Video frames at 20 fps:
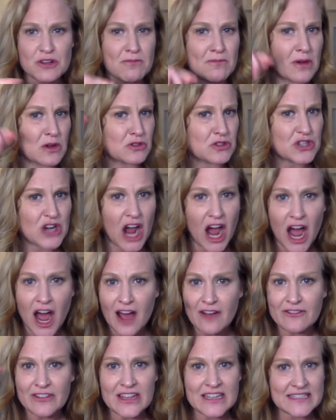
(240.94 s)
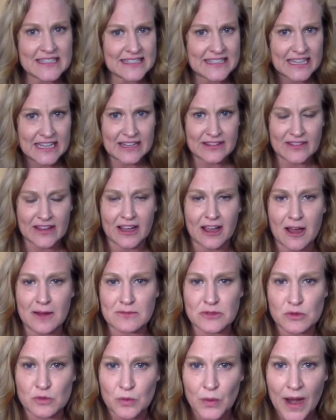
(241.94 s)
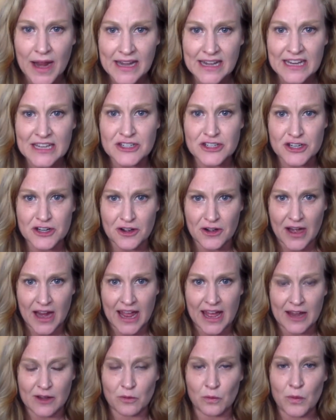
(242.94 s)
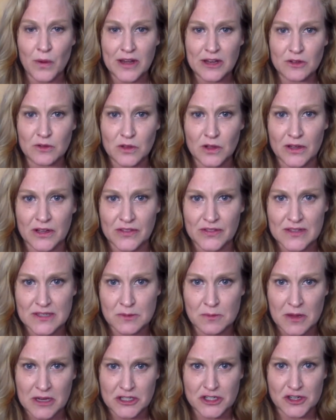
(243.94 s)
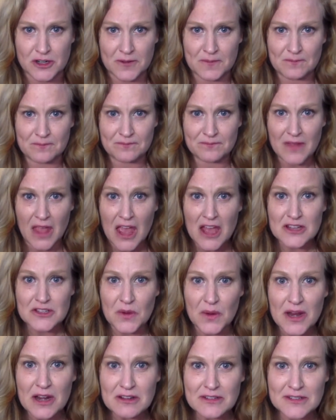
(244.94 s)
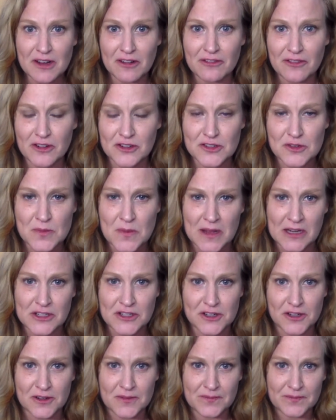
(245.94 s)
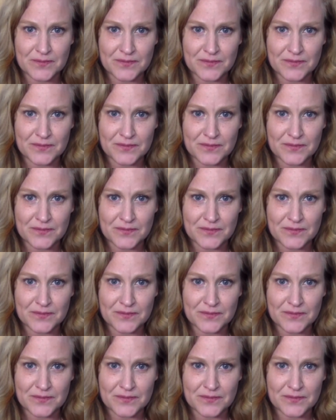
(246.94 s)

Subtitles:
most obvious scene that comes right into your head when you look at this picture. So here's our first picture.